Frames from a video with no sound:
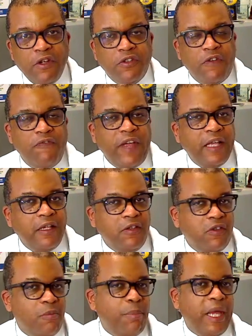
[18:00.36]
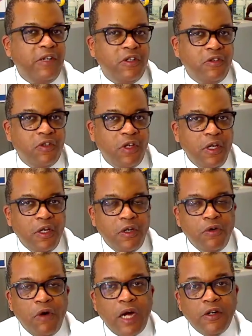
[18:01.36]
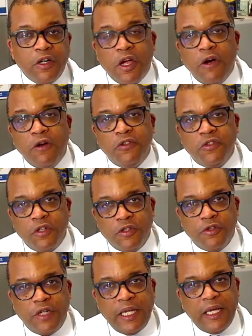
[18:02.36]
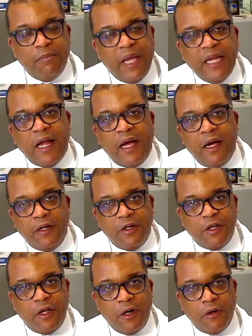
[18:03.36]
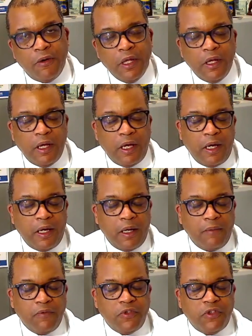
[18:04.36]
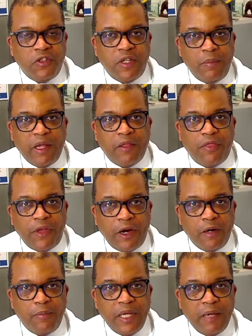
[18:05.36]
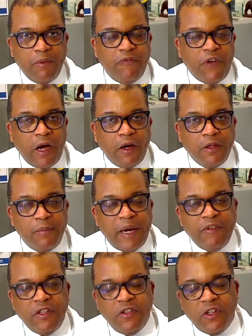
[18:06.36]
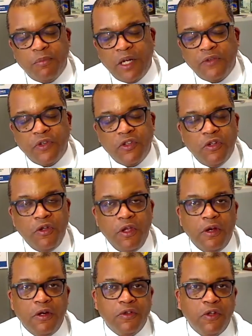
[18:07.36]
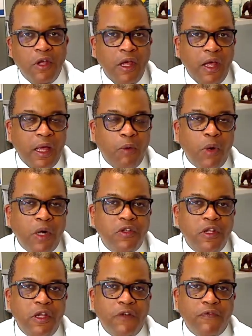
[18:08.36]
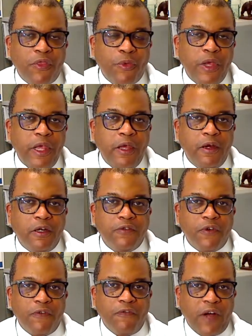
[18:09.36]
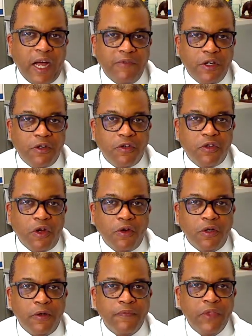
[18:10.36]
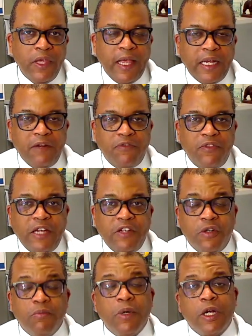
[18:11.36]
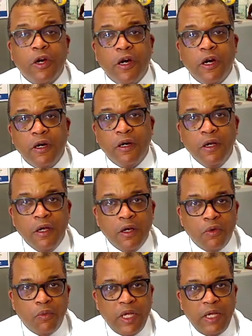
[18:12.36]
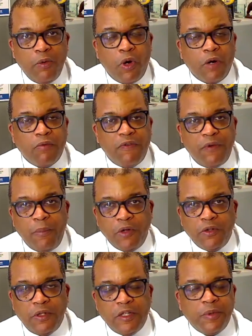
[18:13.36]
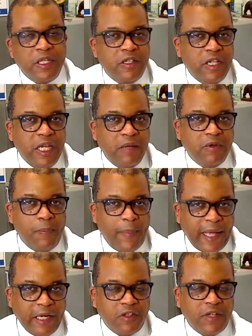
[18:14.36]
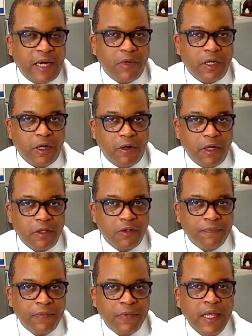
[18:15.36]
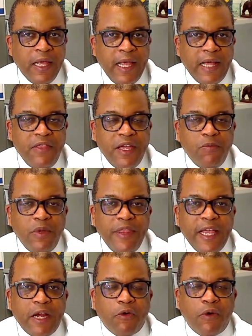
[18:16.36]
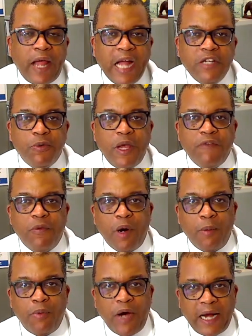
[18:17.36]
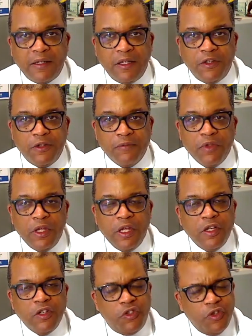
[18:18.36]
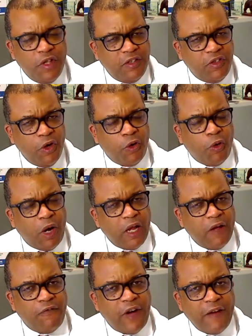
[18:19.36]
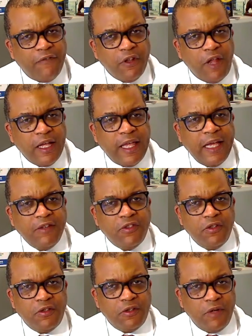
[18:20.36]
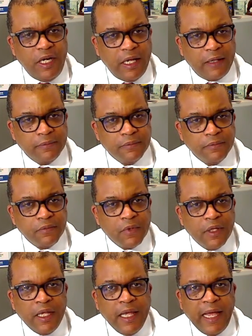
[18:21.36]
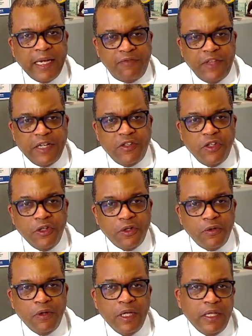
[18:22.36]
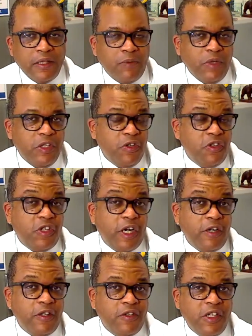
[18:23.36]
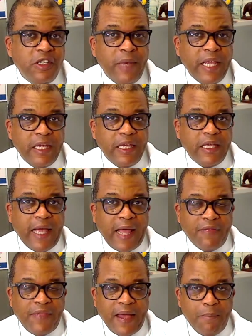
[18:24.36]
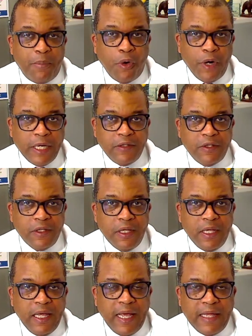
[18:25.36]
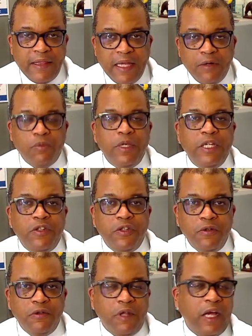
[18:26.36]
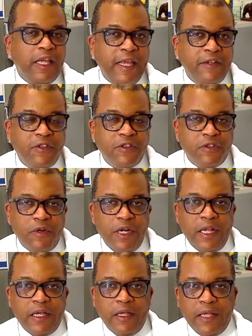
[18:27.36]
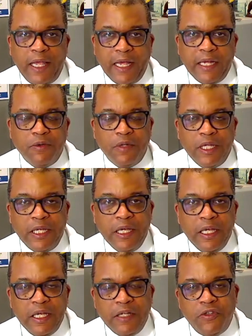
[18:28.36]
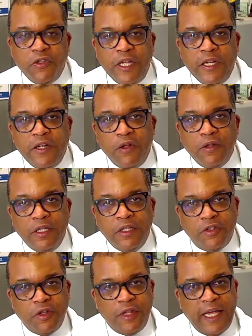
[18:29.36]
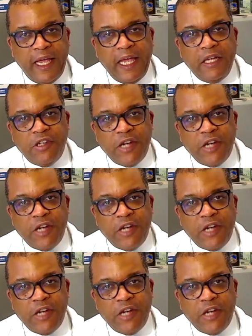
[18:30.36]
surveillance in patients who undergo surgery and may not undergo systemic therapy. And we follow them every 6 months for 2 years, and once a year for 3 years for 5 years total. And if they should recur, we work with a multidisciplinary team to manage that recurrence. And then when they graduate from our practice, do they still qualify for lung cancer screening? And if they do, then we do shared decision-making at that point. And then we do lung cancer screening annually until they age